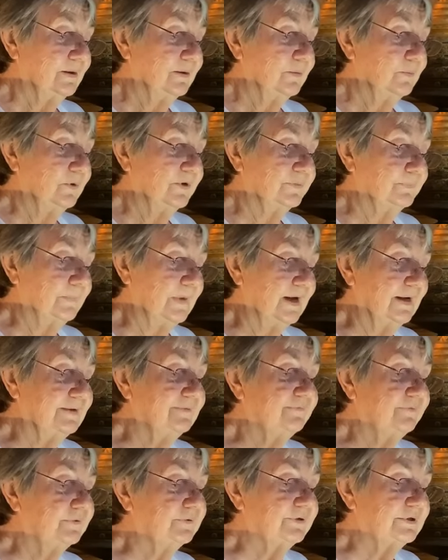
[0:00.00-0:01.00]
With
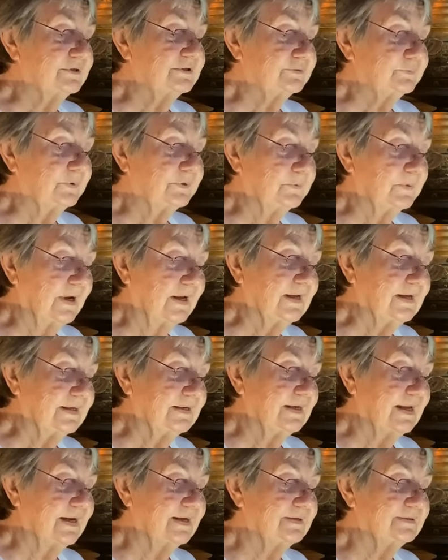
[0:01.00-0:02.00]
mindfulness, we
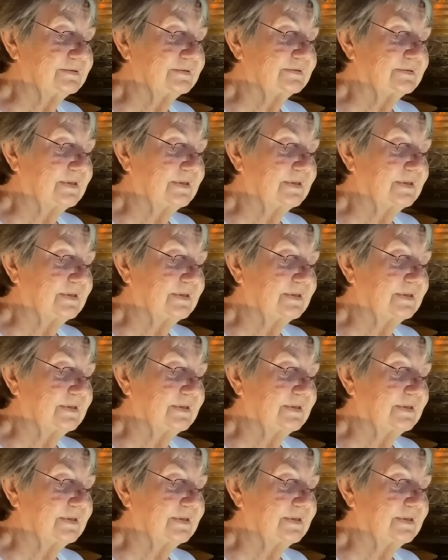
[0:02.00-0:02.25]
recognize